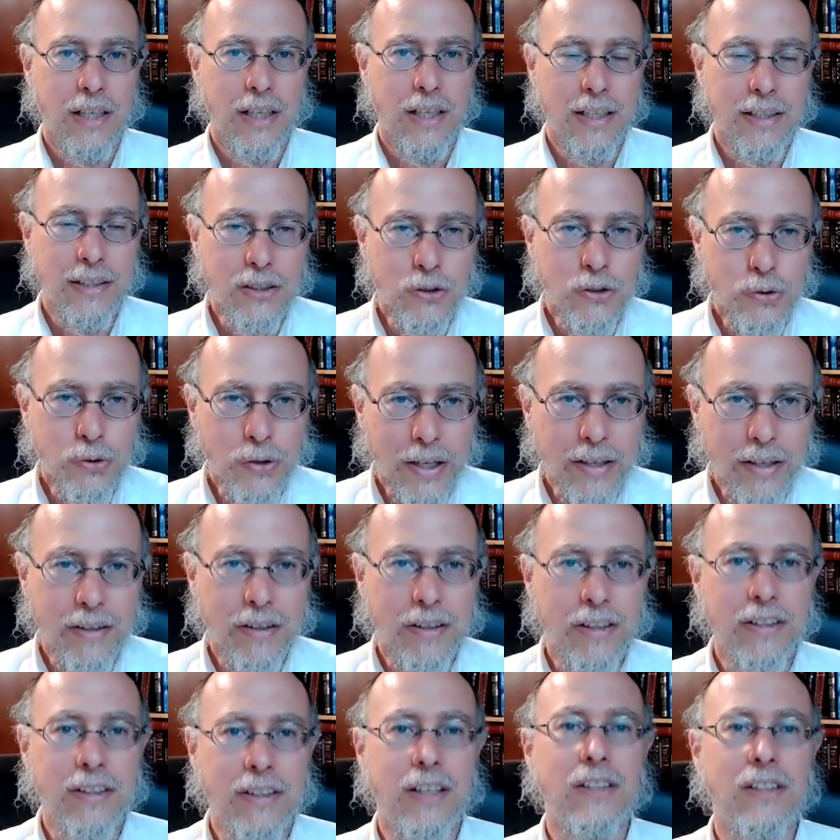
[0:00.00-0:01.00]
and
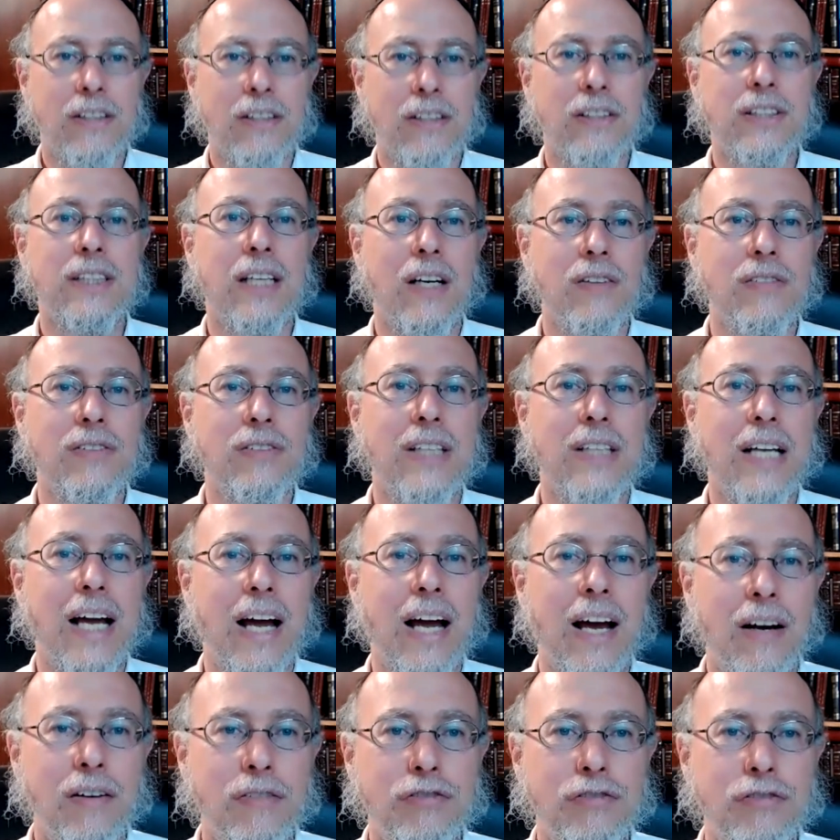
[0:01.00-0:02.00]
strengthen ourselves
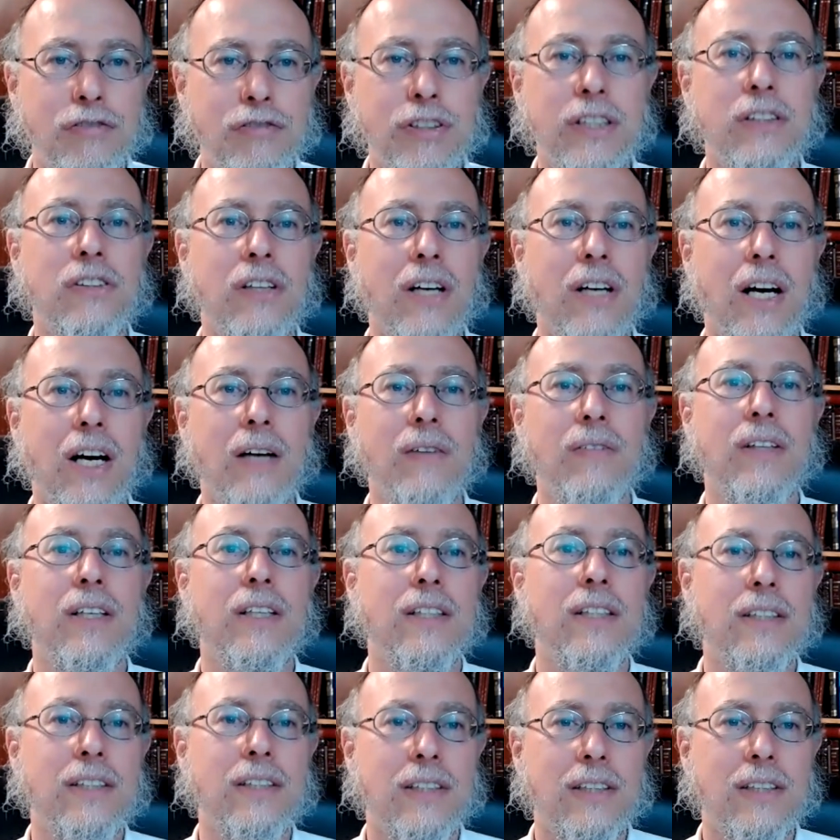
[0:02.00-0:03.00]
every time
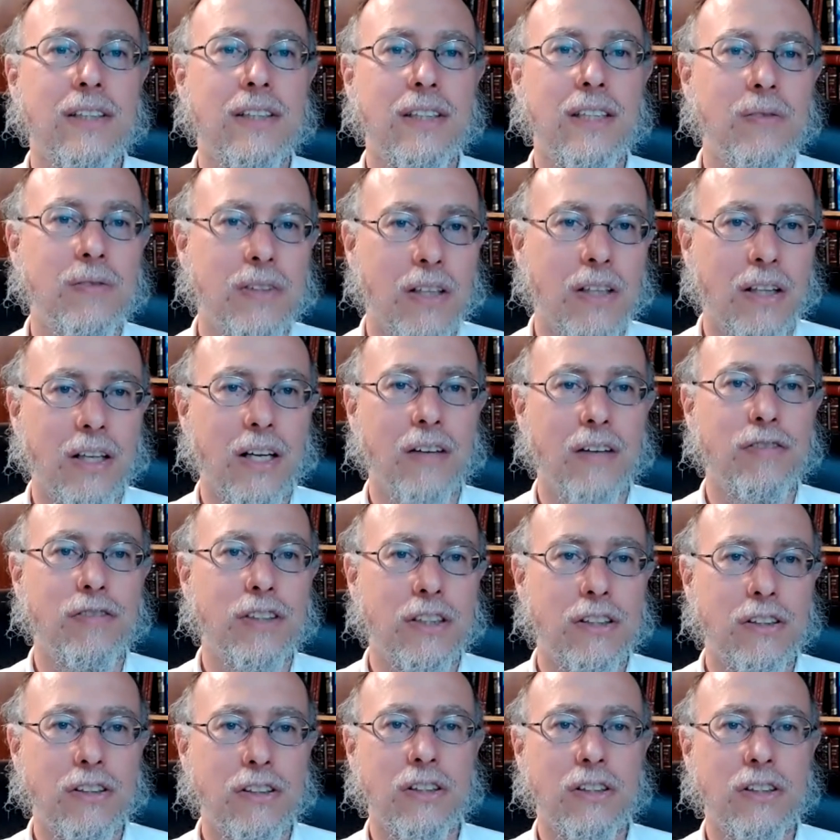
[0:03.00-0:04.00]
that it seems that life
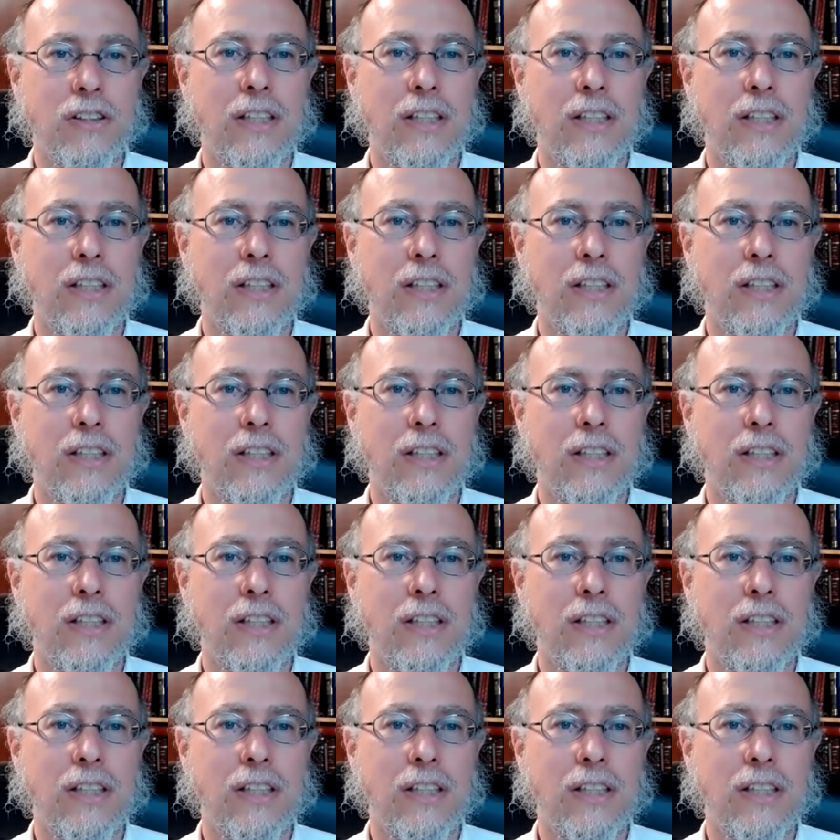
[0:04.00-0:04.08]
has